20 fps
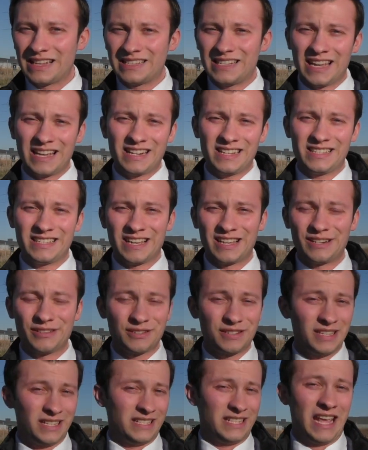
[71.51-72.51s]
data
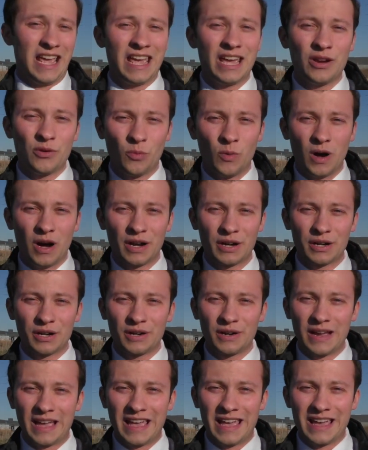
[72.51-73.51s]
centers take
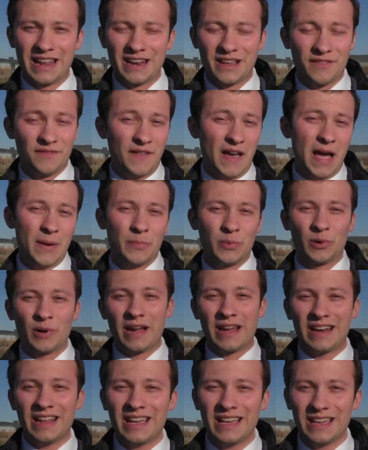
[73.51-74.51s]
water and
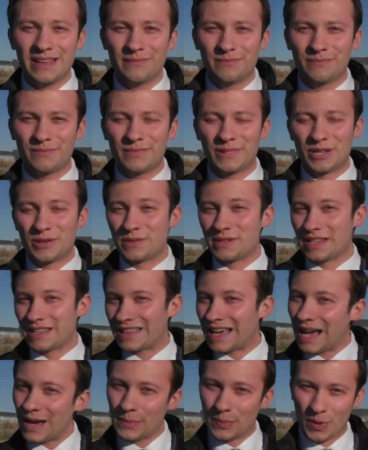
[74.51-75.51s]
evaporate it
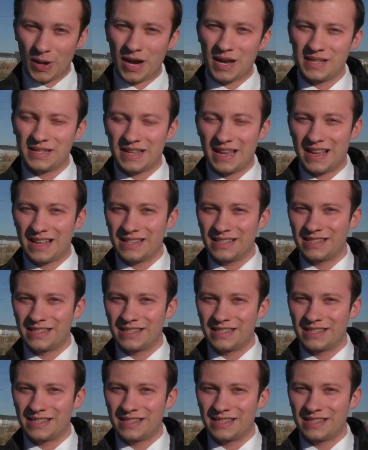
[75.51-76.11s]
using that process